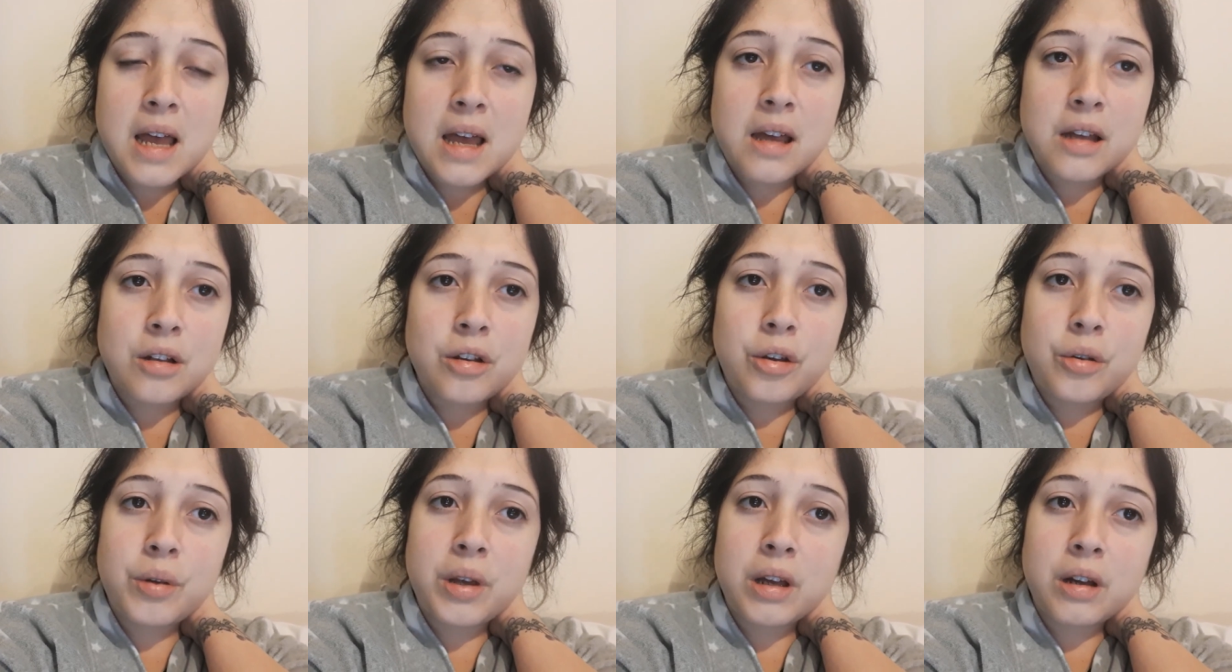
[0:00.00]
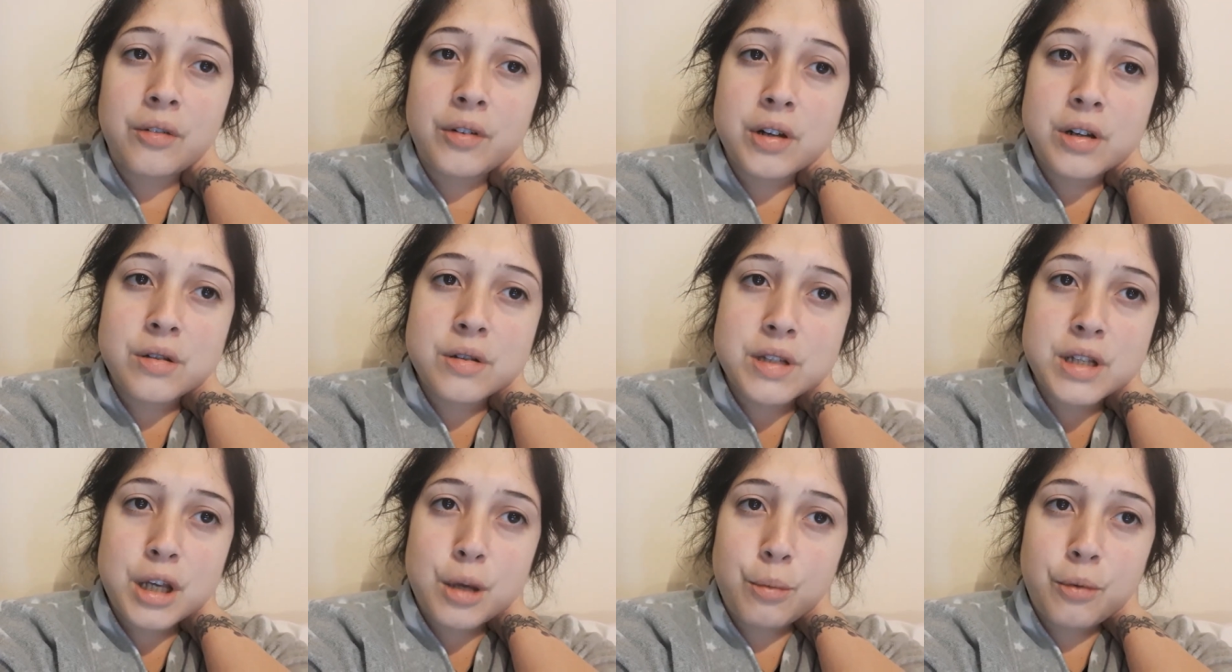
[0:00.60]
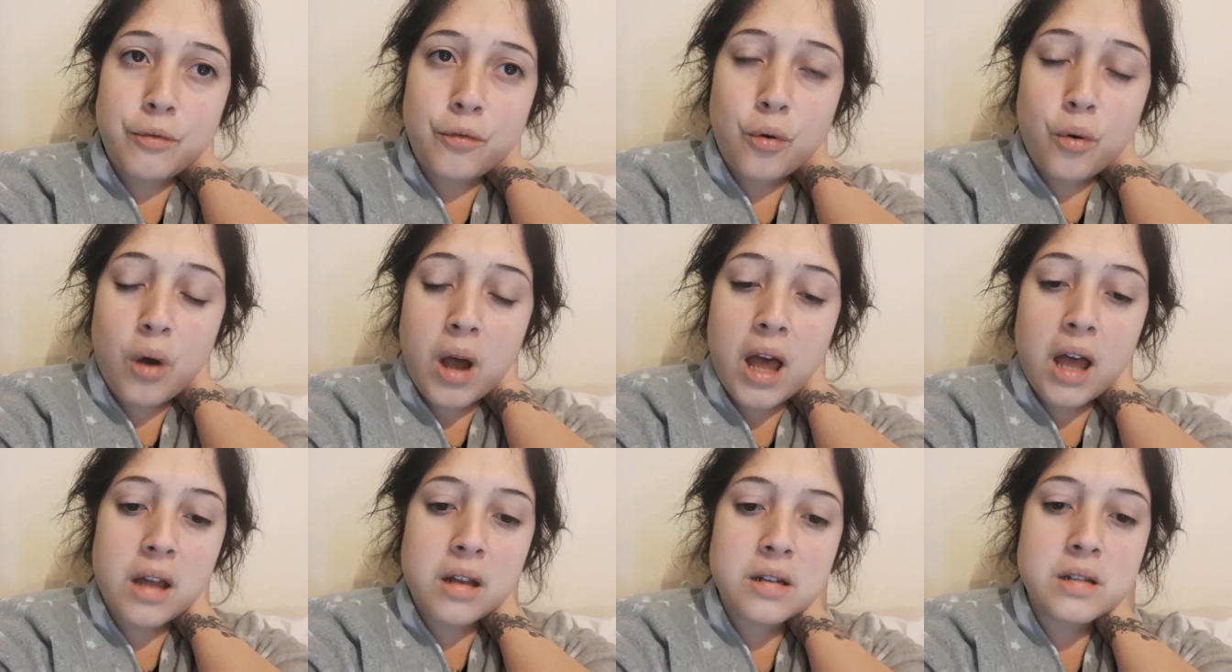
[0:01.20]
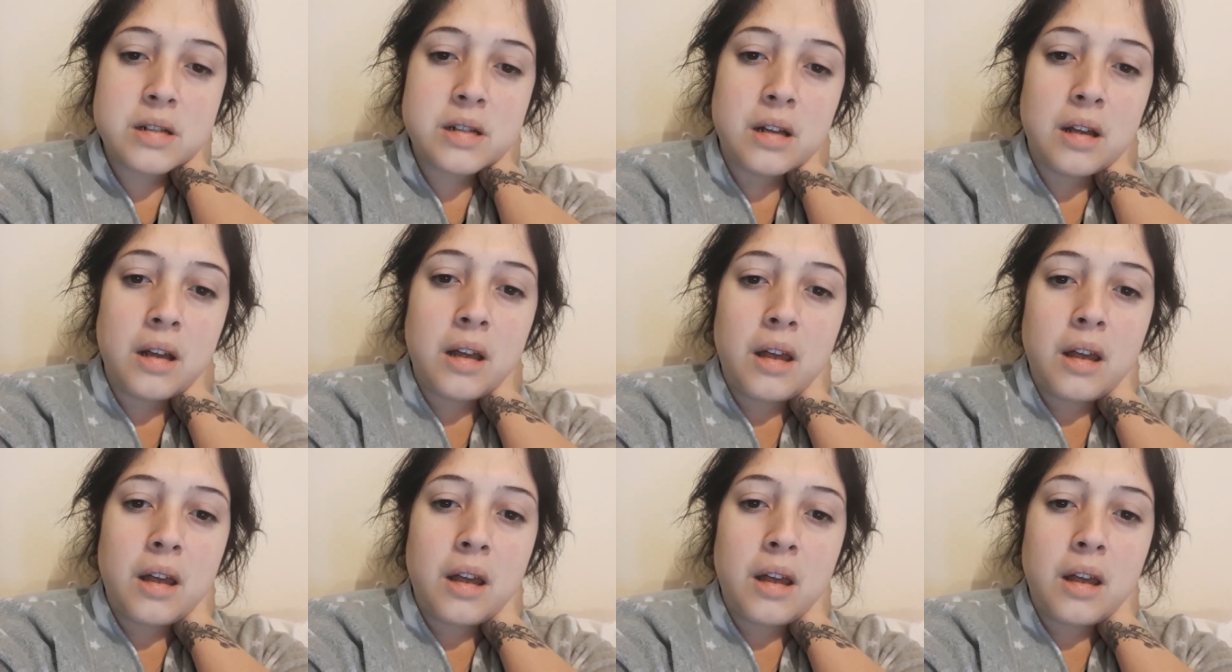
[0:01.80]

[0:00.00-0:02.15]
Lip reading: and New Year if I don't see you beforehand.